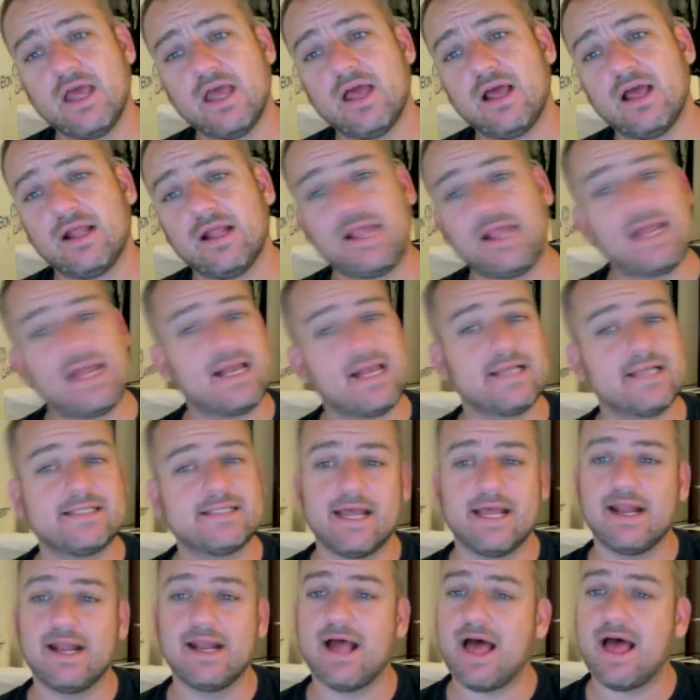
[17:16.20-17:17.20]
Like I
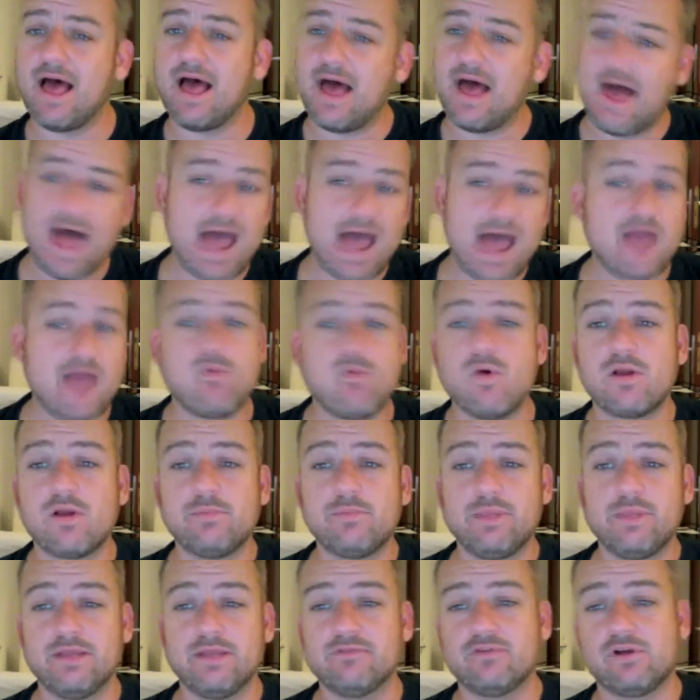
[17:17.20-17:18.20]
said, I want to
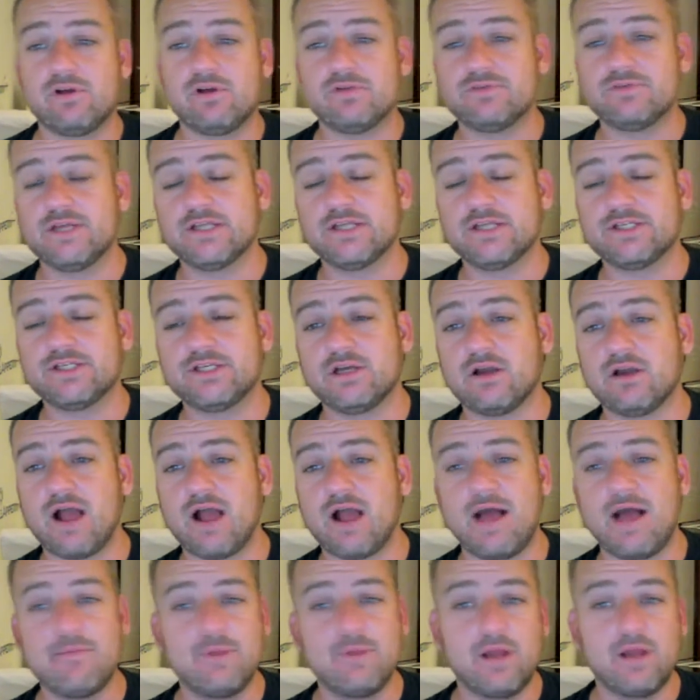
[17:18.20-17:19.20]
be involved next year.
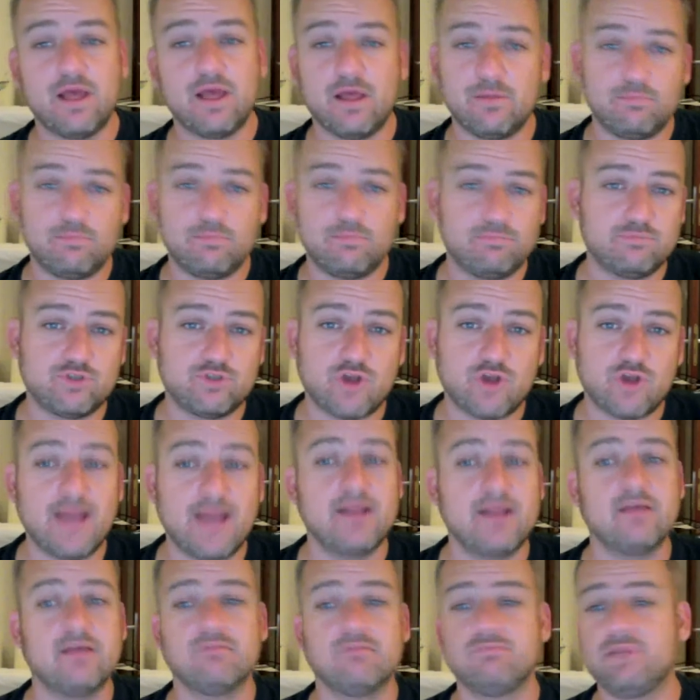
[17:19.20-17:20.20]
I'm going to try
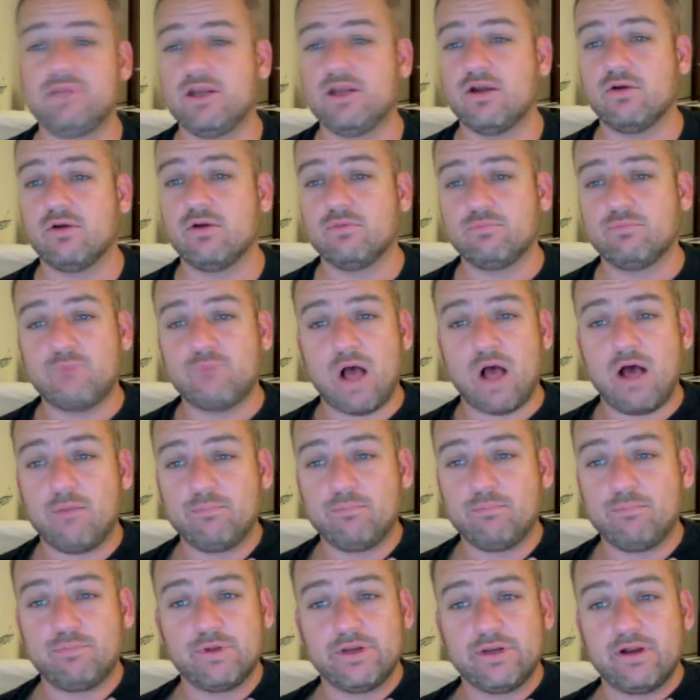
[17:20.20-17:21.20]
to, you know, I'll
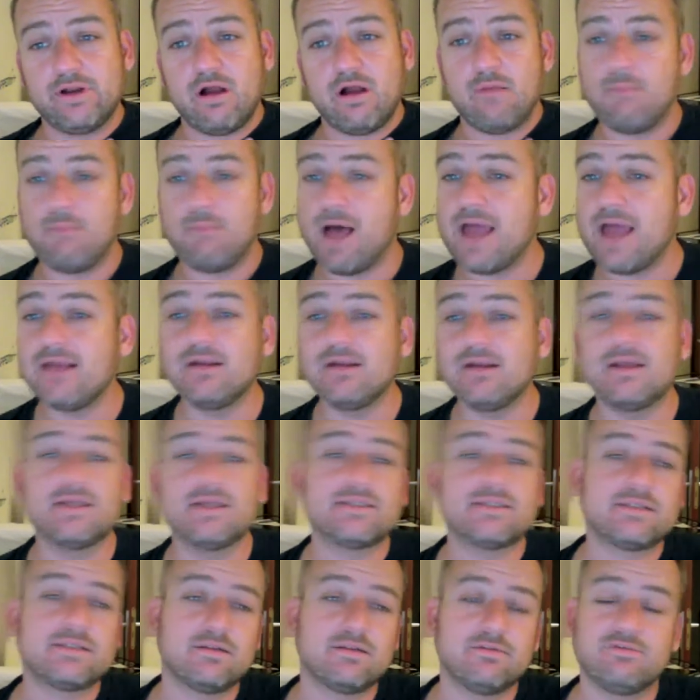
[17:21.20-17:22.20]
put it on my
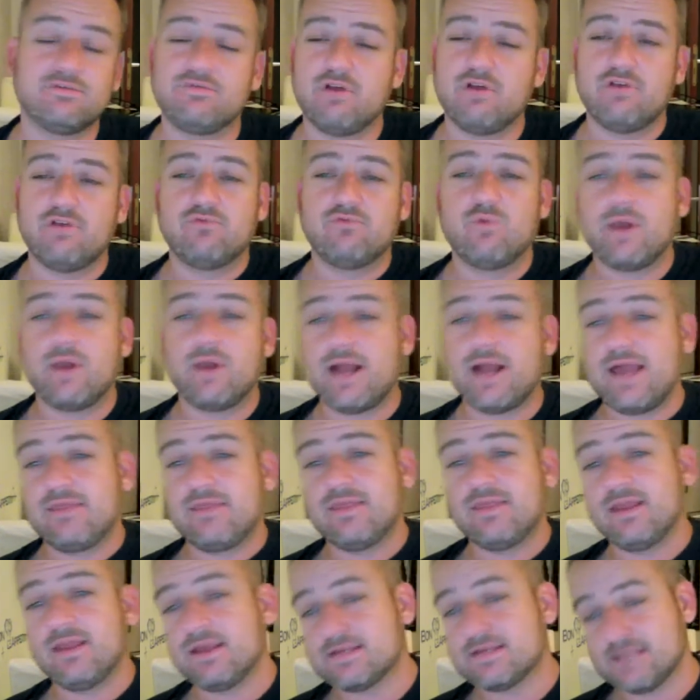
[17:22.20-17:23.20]
list of what I
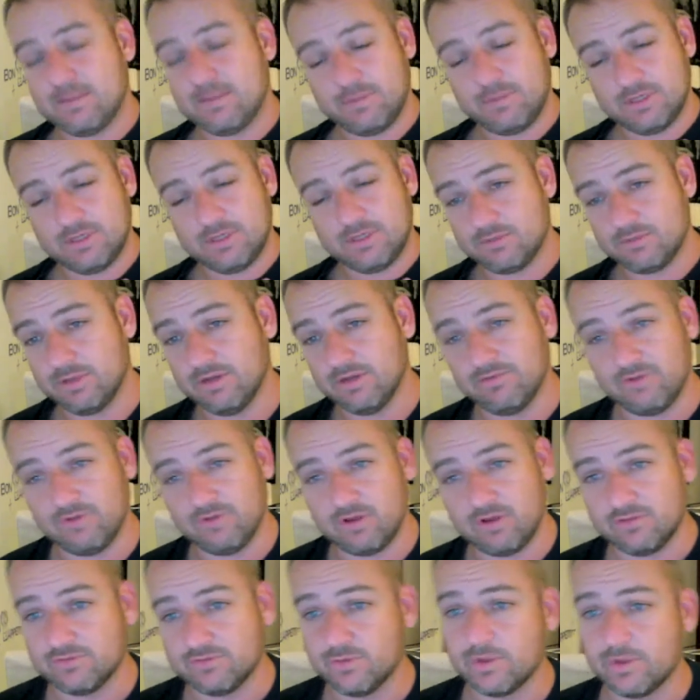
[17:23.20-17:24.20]
think SAP should be
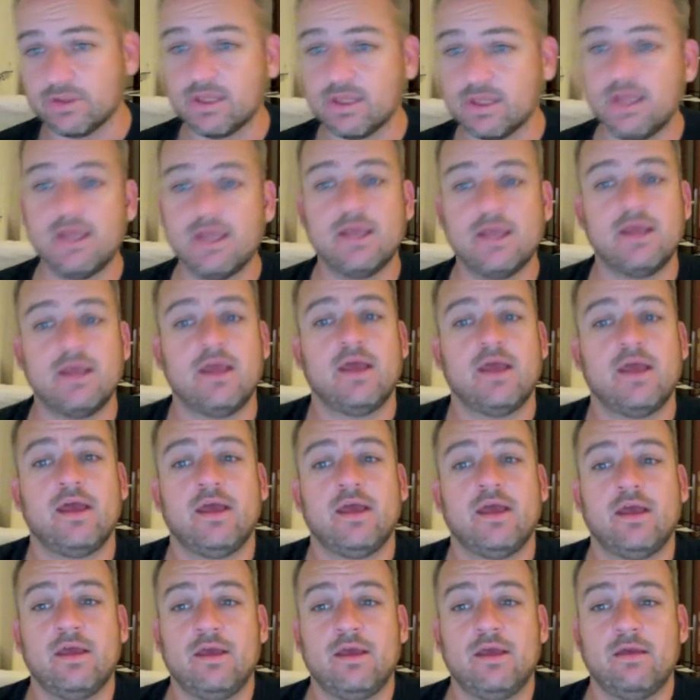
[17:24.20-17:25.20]
involved with,
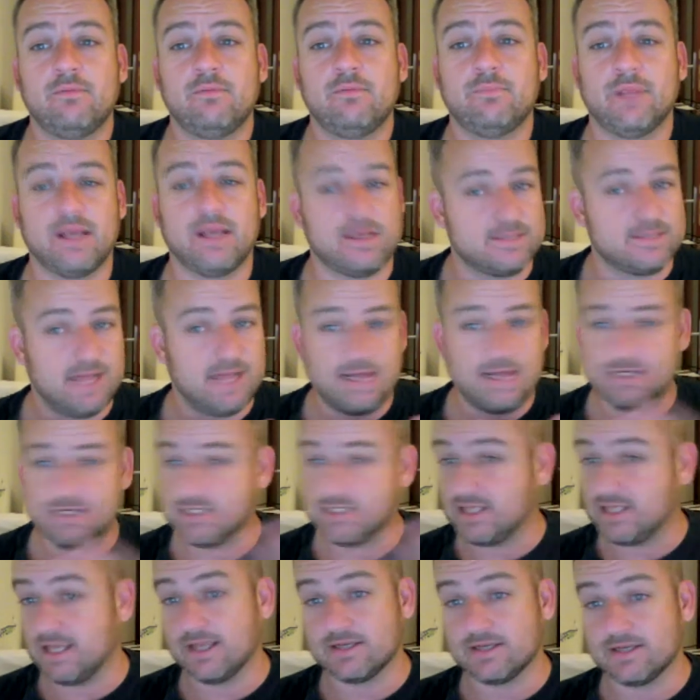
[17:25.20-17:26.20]
because I just
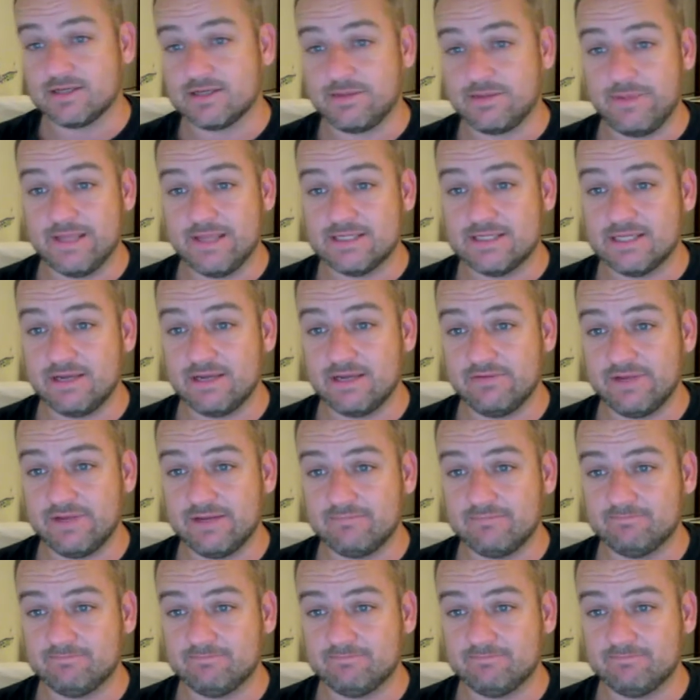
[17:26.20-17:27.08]
think it's an amazing event.